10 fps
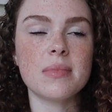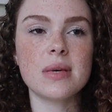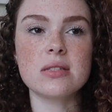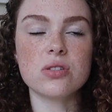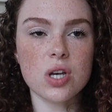
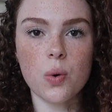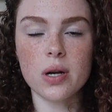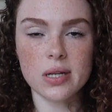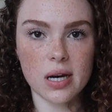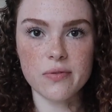is so
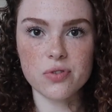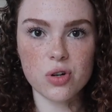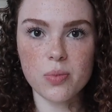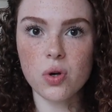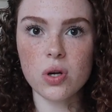
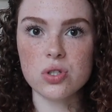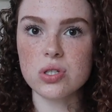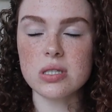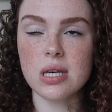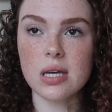uncomfortable and
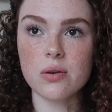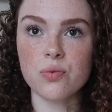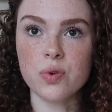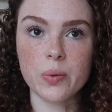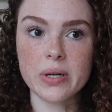just like
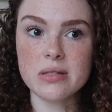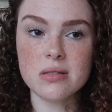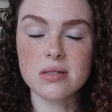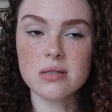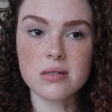
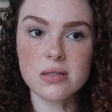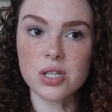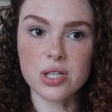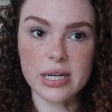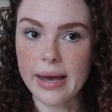ruins
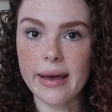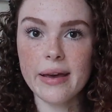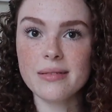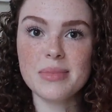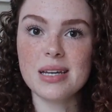your
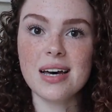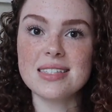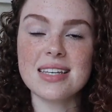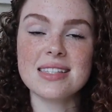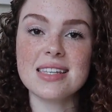day
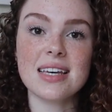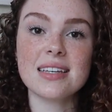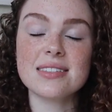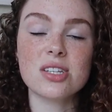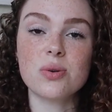because it's
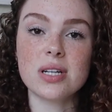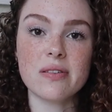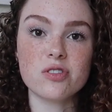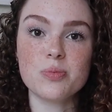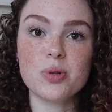like so
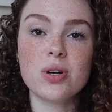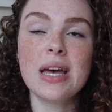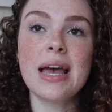uncomfortable.